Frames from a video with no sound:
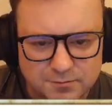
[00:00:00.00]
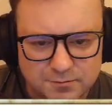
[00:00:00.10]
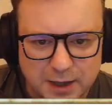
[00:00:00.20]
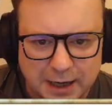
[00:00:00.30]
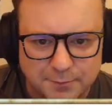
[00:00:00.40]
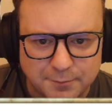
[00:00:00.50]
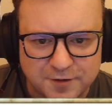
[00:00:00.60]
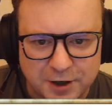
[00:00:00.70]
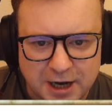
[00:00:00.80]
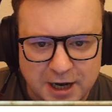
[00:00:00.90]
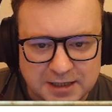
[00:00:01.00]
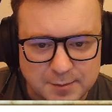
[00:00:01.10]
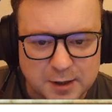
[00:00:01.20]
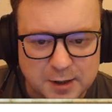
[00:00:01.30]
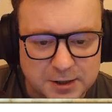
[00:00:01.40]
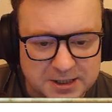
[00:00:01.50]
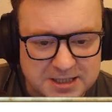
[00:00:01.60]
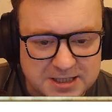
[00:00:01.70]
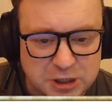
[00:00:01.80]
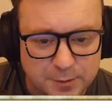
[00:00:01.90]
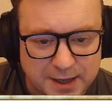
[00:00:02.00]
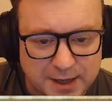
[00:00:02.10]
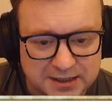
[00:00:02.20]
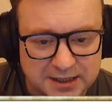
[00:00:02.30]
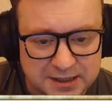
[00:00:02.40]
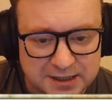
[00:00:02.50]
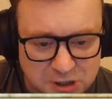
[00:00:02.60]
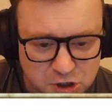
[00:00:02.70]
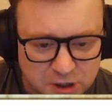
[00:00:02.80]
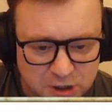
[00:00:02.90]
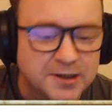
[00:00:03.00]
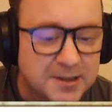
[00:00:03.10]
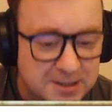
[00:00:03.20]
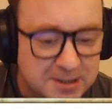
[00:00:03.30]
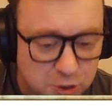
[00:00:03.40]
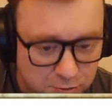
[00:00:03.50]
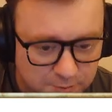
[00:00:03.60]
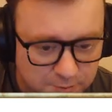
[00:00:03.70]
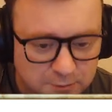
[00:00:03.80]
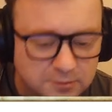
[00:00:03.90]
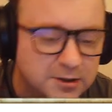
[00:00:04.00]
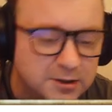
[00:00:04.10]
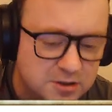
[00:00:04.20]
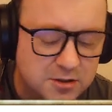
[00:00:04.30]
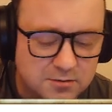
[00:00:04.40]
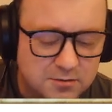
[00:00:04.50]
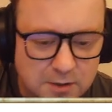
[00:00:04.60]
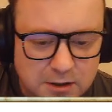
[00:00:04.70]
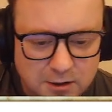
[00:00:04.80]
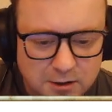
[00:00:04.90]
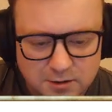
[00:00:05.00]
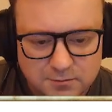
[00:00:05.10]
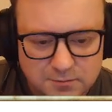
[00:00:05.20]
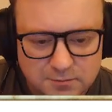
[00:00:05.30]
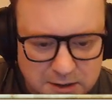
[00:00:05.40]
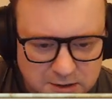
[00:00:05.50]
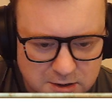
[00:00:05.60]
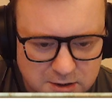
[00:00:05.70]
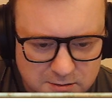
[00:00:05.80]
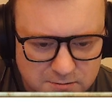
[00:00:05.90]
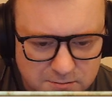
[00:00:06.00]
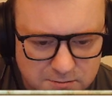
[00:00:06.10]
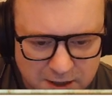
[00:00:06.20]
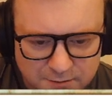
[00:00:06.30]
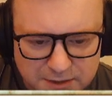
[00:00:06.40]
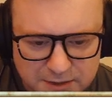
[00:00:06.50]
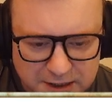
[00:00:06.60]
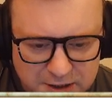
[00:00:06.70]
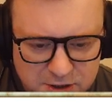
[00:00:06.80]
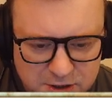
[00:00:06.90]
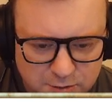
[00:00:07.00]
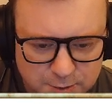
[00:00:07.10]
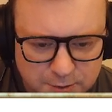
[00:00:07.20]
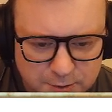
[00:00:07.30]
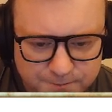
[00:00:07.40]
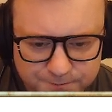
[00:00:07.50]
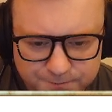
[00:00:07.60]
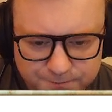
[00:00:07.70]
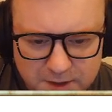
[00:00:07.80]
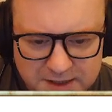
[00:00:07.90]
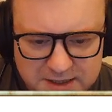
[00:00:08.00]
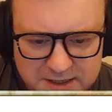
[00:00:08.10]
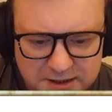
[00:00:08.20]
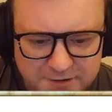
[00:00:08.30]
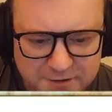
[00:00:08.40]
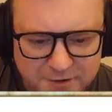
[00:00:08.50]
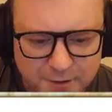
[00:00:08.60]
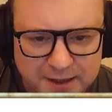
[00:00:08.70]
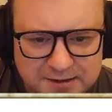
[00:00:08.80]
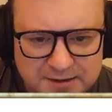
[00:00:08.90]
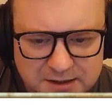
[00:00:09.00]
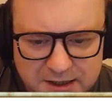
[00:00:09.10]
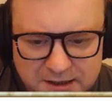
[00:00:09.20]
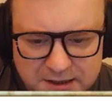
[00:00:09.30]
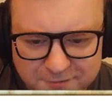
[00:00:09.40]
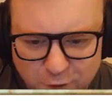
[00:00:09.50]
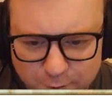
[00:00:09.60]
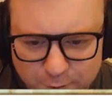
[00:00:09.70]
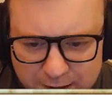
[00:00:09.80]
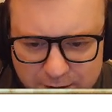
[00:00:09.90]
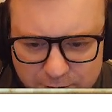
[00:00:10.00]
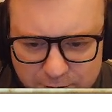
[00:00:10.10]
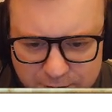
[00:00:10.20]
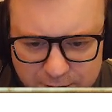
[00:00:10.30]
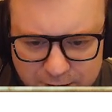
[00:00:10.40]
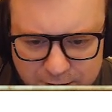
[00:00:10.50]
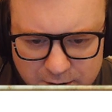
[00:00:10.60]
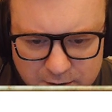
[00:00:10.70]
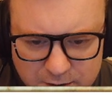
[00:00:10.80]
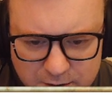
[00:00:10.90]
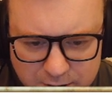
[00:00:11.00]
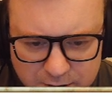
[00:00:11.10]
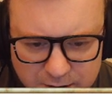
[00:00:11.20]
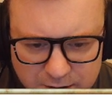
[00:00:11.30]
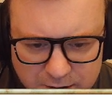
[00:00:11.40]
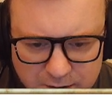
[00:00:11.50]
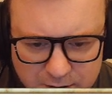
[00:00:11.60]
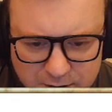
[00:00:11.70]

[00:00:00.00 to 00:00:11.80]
perhaps very academic, but it is idiomatic in nature, and it is suitable. It's the meaning is suitable. Then slightly fell back. Did they fall back? There. They